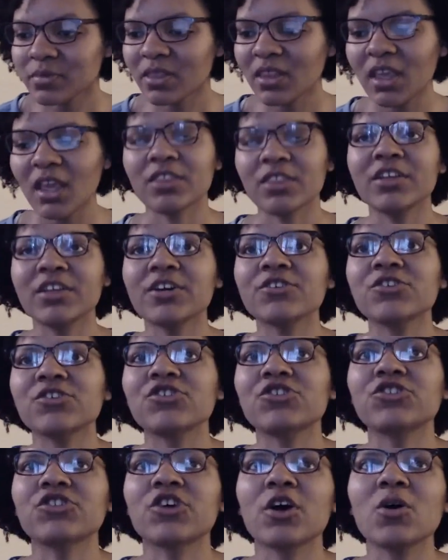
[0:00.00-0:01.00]
There's a
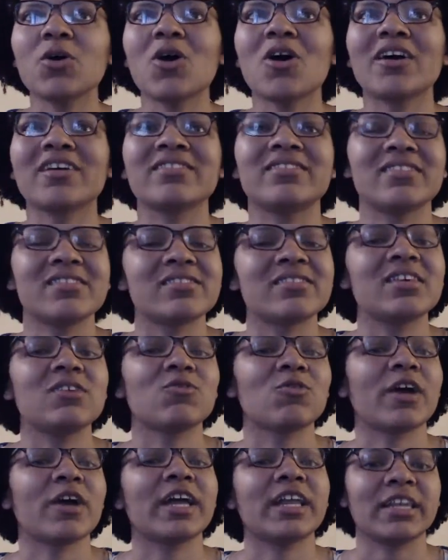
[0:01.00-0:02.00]
show on Disney
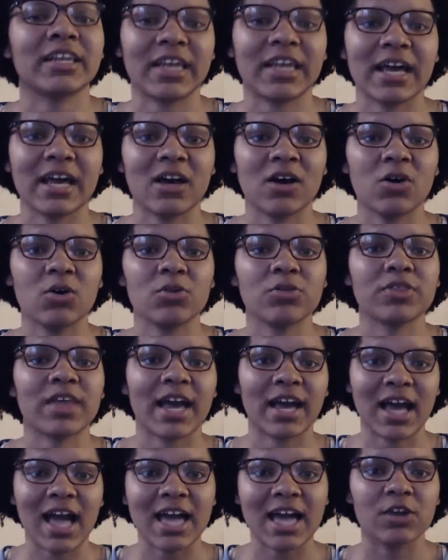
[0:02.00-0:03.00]
right now
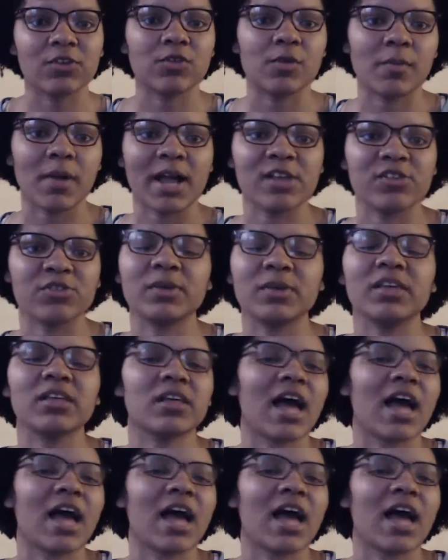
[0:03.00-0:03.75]
that kind of reminds me,